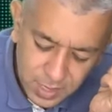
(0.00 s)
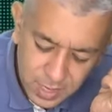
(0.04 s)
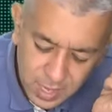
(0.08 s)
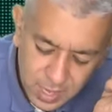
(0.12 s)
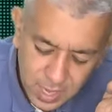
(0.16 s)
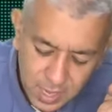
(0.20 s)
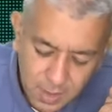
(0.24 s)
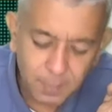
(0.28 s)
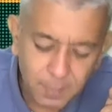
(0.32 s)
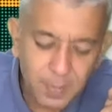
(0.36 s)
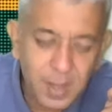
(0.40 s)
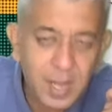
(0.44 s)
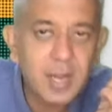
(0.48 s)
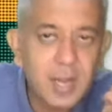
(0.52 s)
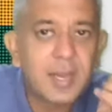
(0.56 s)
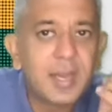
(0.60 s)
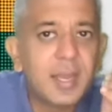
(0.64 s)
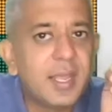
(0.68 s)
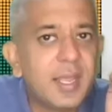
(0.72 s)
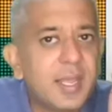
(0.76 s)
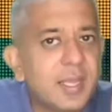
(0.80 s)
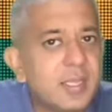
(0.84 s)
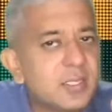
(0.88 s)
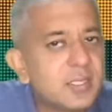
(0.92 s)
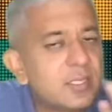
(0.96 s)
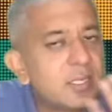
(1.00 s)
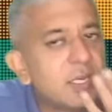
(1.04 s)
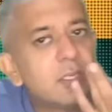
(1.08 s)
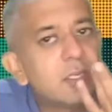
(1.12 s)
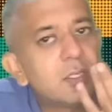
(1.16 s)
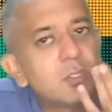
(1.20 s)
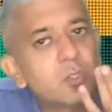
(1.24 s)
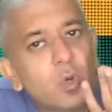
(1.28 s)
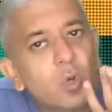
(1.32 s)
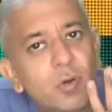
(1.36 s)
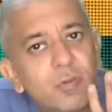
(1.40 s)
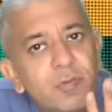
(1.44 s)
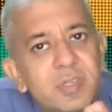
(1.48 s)
Marketing and sales,
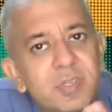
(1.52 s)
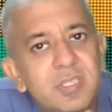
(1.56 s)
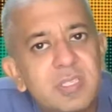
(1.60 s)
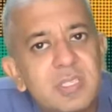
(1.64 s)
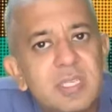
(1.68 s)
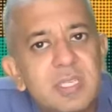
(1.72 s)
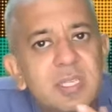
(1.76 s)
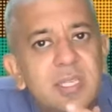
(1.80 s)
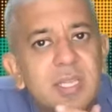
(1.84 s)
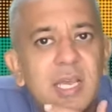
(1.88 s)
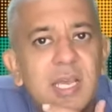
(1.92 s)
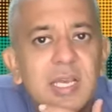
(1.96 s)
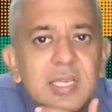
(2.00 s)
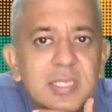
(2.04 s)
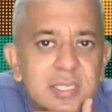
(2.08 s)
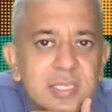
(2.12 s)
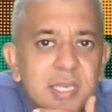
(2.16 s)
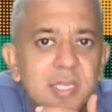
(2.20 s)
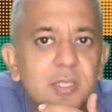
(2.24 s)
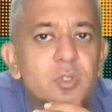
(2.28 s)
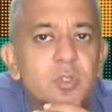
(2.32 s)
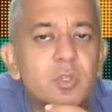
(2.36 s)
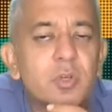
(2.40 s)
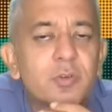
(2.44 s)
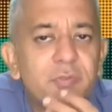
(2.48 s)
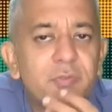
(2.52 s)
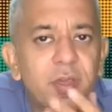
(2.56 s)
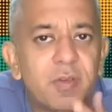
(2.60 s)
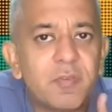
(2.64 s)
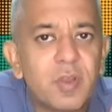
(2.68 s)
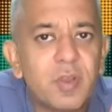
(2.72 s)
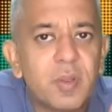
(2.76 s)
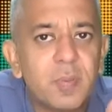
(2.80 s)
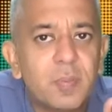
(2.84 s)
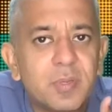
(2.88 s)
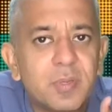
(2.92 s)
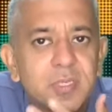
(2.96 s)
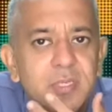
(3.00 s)
obviously the essence of every
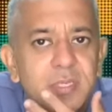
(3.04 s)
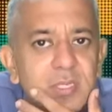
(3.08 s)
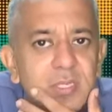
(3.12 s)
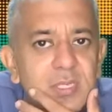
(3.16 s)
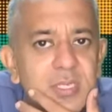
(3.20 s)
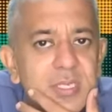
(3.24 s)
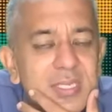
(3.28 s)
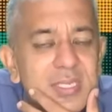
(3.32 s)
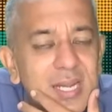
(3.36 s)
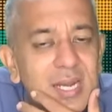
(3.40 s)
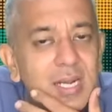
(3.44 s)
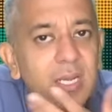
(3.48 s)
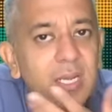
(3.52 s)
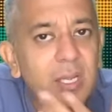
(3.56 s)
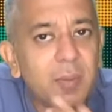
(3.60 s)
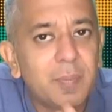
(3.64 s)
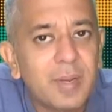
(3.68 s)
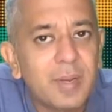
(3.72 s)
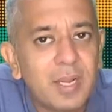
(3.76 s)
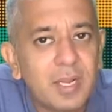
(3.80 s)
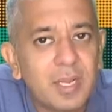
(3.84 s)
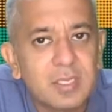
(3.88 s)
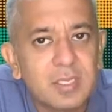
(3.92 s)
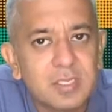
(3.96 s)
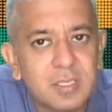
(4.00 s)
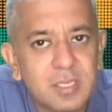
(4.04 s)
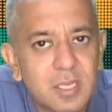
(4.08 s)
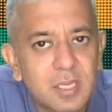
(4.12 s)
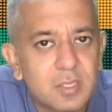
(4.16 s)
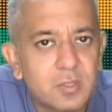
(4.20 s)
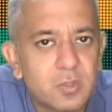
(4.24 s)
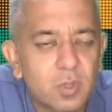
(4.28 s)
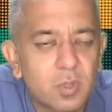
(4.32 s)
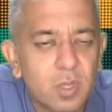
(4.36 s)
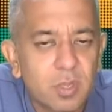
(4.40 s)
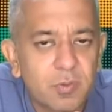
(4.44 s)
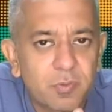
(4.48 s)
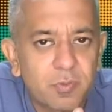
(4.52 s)
business is ultimately sales, so
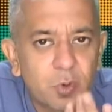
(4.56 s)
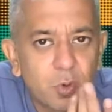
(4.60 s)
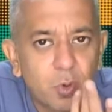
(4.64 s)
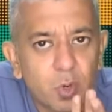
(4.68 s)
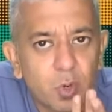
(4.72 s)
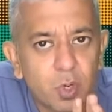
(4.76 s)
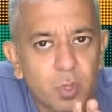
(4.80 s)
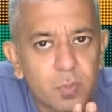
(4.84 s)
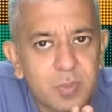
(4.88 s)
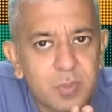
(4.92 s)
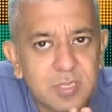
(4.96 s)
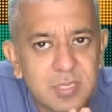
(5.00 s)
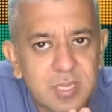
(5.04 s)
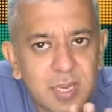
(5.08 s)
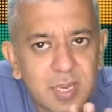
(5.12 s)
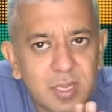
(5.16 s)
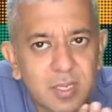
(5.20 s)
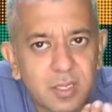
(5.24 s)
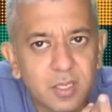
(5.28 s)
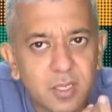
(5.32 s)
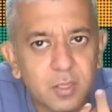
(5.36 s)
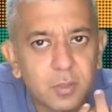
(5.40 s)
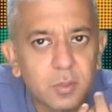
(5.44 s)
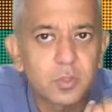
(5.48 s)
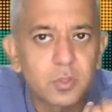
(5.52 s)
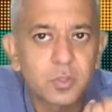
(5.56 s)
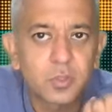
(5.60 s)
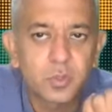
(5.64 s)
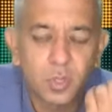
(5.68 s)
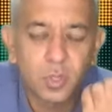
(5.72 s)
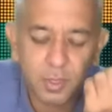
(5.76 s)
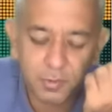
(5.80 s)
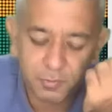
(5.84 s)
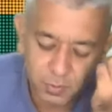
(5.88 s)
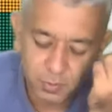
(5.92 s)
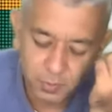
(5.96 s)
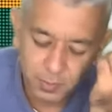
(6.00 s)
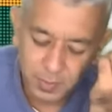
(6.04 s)
therefore you got to be selling the goods. So therefore
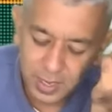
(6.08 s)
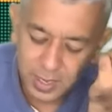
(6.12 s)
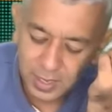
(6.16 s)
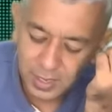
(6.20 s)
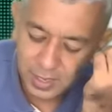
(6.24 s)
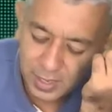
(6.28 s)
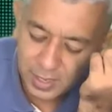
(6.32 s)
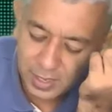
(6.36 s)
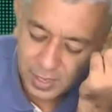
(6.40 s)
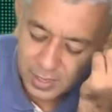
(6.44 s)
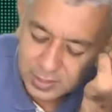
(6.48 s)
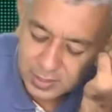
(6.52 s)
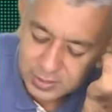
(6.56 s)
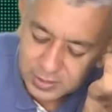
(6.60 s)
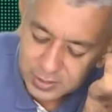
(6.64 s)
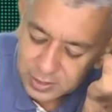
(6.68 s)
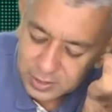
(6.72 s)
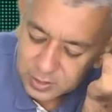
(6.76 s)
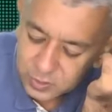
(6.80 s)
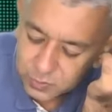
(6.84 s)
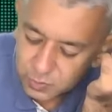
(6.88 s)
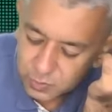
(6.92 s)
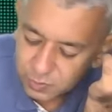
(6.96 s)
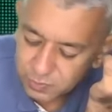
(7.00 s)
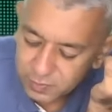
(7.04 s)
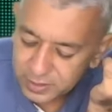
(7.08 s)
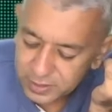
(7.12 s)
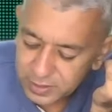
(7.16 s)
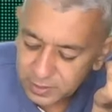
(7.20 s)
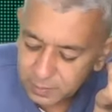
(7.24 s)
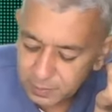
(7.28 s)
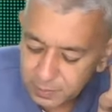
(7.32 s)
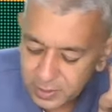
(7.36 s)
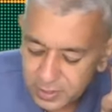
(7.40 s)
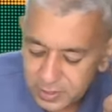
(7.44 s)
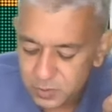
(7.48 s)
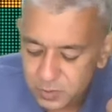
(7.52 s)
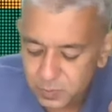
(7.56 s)
marketing and sales provide the
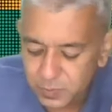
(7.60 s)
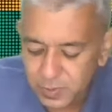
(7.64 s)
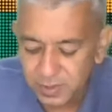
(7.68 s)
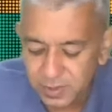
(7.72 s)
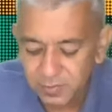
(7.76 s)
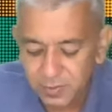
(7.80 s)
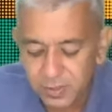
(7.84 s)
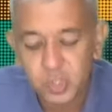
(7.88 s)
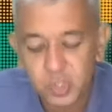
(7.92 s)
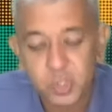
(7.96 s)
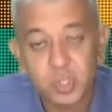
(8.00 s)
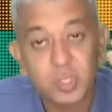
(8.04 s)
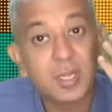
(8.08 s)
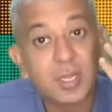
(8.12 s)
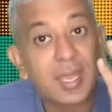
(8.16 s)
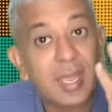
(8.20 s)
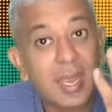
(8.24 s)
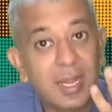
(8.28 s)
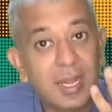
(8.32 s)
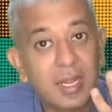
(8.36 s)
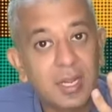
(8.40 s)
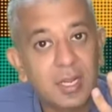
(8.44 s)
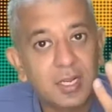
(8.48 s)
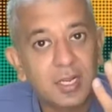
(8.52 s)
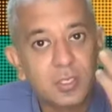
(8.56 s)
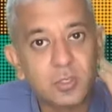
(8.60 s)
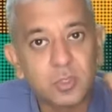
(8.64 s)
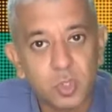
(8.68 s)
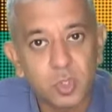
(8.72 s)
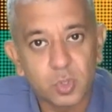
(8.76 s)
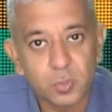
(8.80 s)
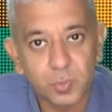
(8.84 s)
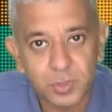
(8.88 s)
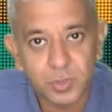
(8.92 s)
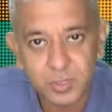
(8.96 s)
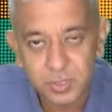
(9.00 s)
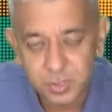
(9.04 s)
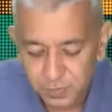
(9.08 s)
means by which the end
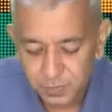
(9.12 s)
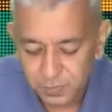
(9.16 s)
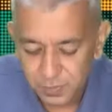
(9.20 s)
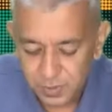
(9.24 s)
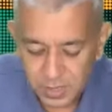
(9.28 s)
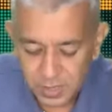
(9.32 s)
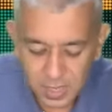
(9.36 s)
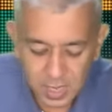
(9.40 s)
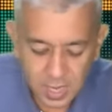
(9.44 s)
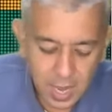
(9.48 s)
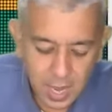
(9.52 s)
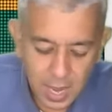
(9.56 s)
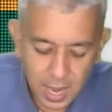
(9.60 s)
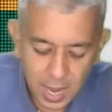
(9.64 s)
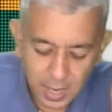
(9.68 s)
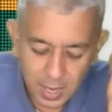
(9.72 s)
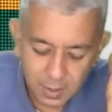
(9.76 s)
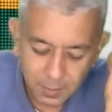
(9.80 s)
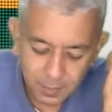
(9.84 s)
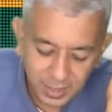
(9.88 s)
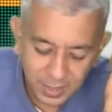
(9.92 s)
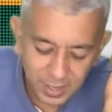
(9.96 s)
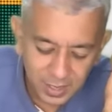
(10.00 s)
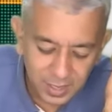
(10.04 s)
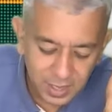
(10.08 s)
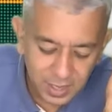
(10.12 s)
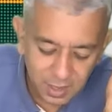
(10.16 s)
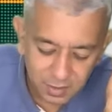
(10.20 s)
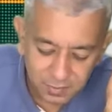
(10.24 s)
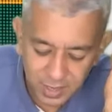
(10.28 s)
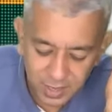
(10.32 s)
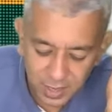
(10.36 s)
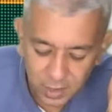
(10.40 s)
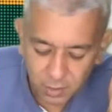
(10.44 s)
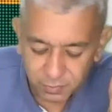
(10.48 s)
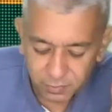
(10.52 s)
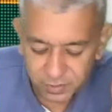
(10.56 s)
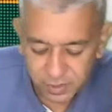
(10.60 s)
consumers are made aware
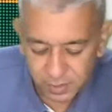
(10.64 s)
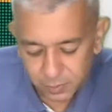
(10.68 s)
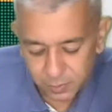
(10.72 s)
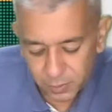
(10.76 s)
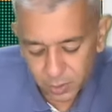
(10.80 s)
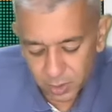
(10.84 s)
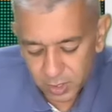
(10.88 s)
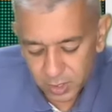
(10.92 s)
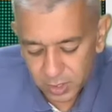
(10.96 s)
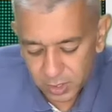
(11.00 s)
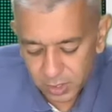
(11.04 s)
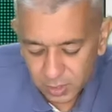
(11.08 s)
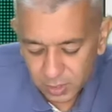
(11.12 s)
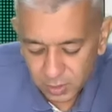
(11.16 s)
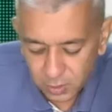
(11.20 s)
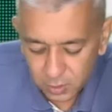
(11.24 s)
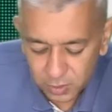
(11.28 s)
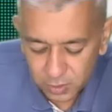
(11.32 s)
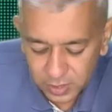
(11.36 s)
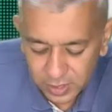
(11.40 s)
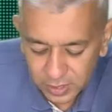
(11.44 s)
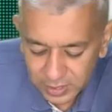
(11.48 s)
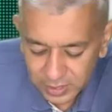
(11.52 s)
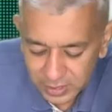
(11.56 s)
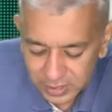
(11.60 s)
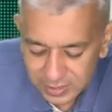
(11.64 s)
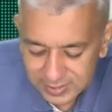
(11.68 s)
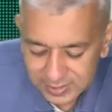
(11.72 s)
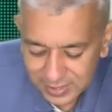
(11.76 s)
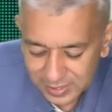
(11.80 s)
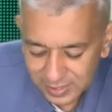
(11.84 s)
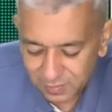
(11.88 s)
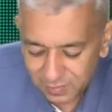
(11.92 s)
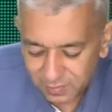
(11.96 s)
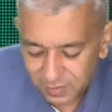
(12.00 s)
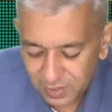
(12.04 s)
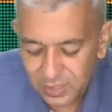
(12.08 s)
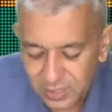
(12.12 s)
of the product. Okay, these
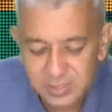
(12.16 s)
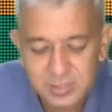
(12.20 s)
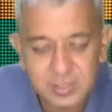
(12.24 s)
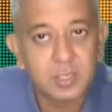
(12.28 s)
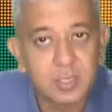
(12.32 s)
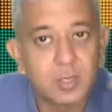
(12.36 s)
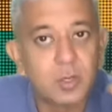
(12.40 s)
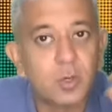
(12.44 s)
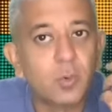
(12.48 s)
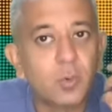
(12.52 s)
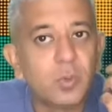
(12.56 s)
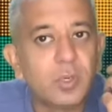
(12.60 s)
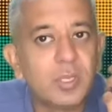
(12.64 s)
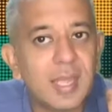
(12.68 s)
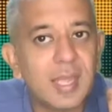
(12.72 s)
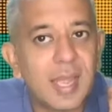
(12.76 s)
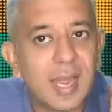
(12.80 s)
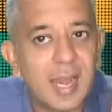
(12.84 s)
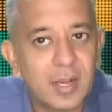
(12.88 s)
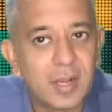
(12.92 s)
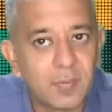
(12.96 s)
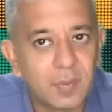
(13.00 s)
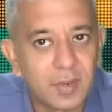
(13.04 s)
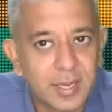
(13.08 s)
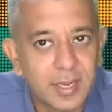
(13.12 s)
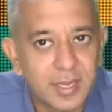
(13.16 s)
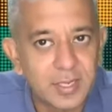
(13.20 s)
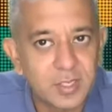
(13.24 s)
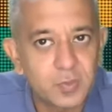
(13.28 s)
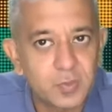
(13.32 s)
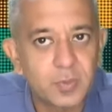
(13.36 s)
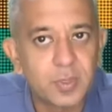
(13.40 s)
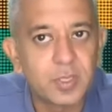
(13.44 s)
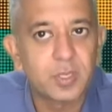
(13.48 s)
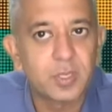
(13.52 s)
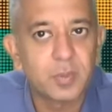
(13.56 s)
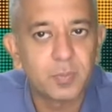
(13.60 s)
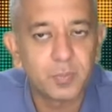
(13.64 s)
activities include the advertisement,
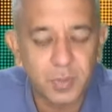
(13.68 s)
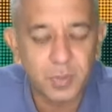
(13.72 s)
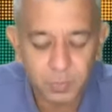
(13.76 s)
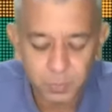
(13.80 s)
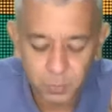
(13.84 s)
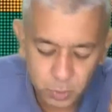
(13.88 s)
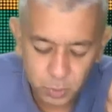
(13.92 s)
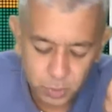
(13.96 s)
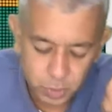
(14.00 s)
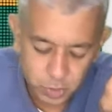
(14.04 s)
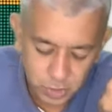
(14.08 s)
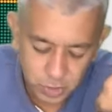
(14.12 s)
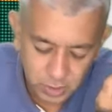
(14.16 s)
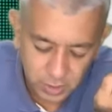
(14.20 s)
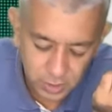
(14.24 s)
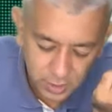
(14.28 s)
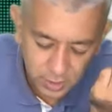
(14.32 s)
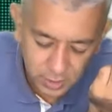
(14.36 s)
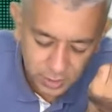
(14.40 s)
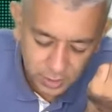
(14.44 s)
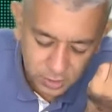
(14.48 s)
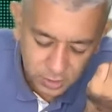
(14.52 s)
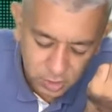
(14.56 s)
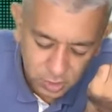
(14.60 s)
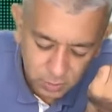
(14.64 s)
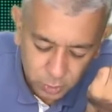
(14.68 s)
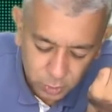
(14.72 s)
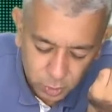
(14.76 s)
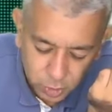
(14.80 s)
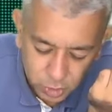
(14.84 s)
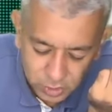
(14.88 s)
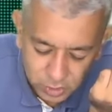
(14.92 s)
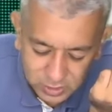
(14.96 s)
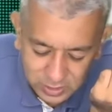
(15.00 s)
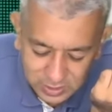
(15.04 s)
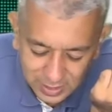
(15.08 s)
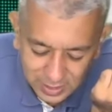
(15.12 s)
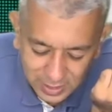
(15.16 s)
the promotion, the distribution
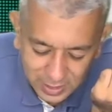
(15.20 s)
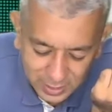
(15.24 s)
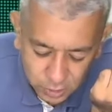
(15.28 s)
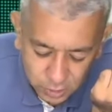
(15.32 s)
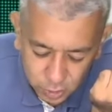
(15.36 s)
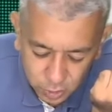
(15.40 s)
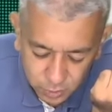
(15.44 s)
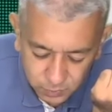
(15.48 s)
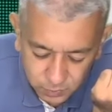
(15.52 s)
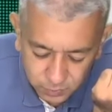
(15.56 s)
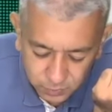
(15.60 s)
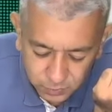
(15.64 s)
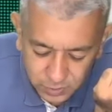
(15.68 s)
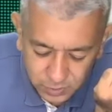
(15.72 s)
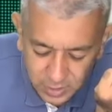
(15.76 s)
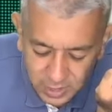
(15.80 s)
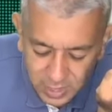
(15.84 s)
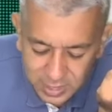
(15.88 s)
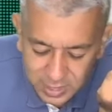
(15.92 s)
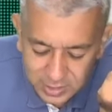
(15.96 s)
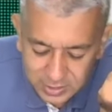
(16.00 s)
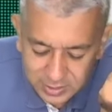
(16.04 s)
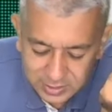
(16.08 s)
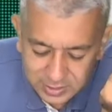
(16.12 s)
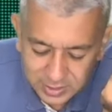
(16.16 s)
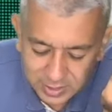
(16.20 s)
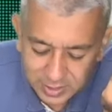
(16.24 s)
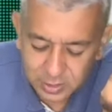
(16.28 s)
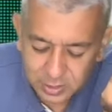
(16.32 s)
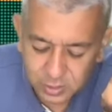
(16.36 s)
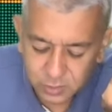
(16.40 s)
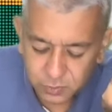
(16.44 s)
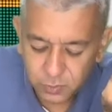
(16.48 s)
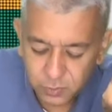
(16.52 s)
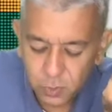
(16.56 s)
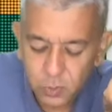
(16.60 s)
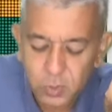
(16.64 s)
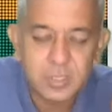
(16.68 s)
selection, sales
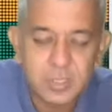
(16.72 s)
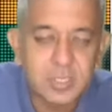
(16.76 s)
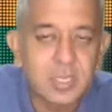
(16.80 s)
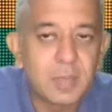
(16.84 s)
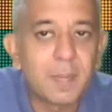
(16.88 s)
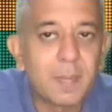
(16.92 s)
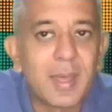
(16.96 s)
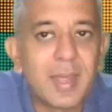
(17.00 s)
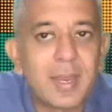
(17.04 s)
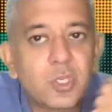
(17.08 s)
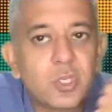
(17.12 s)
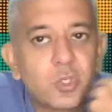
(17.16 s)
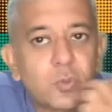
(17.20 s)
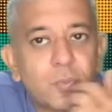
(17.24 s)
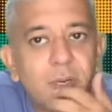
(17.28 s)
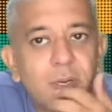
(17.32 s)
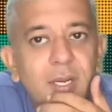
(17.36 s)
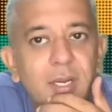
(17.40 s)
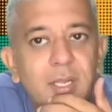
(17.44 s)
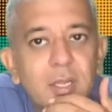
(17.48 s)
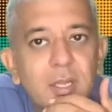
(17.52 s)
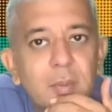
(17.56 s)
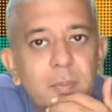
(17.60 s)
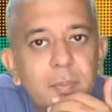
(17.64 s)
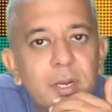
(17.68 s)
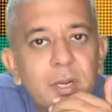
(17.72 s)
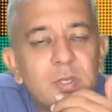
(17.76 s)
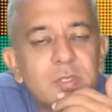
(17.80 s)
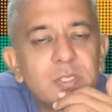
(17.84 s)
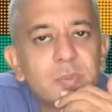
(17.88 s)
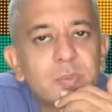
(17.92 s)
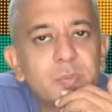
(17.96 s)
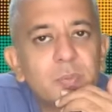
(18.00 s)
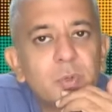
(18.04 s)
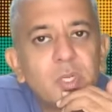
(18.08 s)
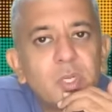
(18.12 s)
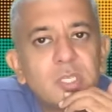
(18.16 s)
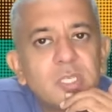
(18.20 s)
force, the management and the pricing
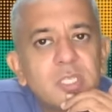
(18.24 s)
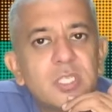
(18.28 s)
policy.